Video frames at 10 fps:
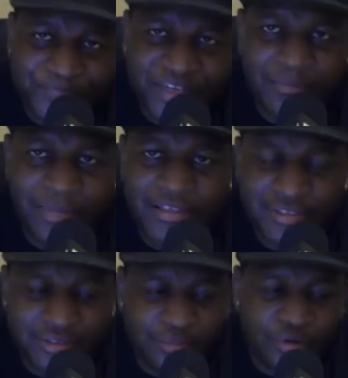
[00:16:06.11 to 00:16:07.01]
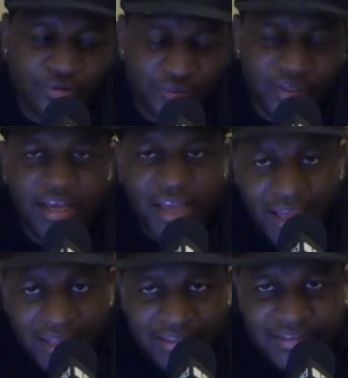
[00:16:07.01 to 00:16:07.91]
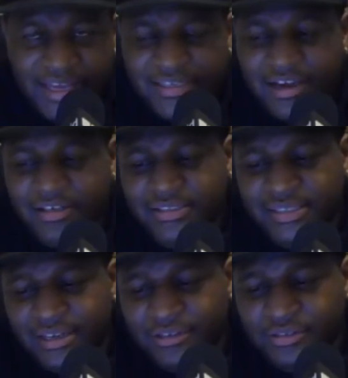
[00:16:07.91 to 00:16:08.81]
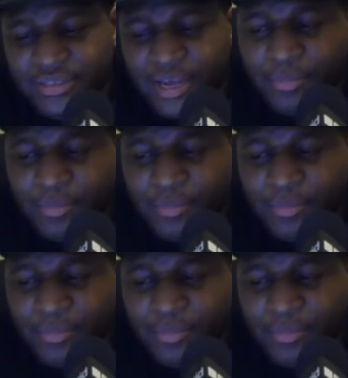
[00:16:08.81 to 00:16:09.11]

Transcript: and mastered both. That's how he sounds. Now